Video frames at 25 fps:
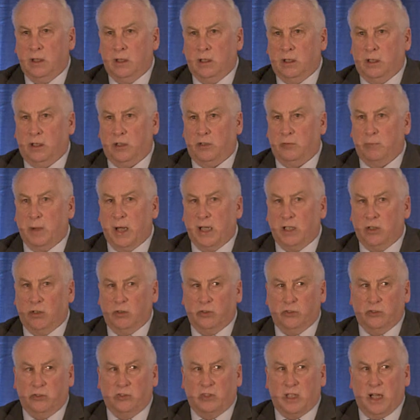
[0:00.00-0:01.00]
It is my
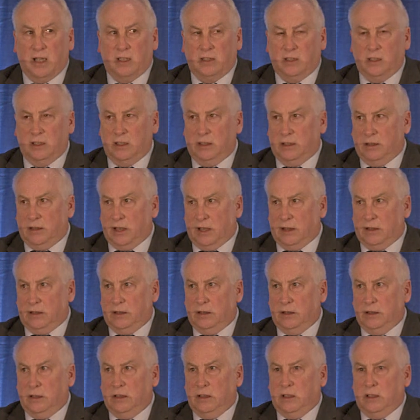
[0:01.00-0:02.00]
understanding
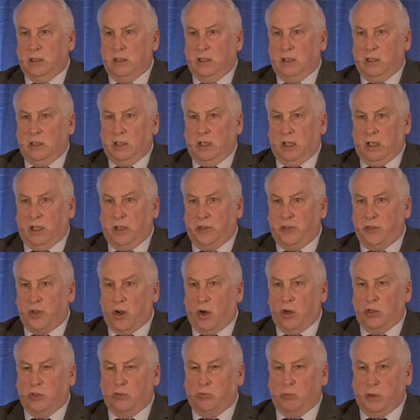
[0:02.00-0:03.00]
that
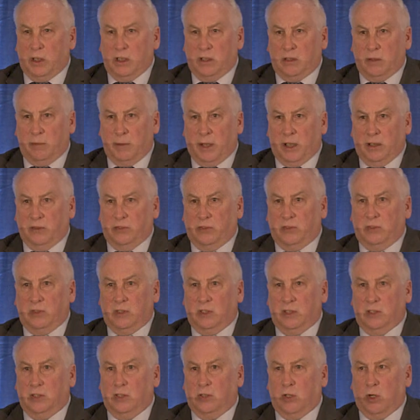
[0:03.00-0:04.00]
talks will commence
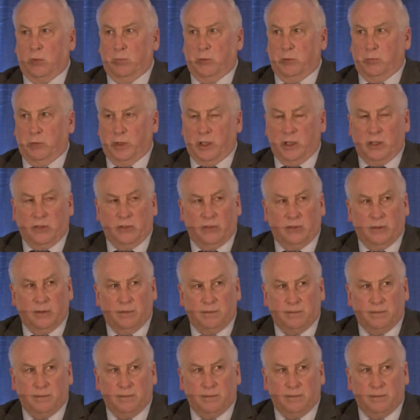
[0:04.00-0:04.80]
in the coming weeks.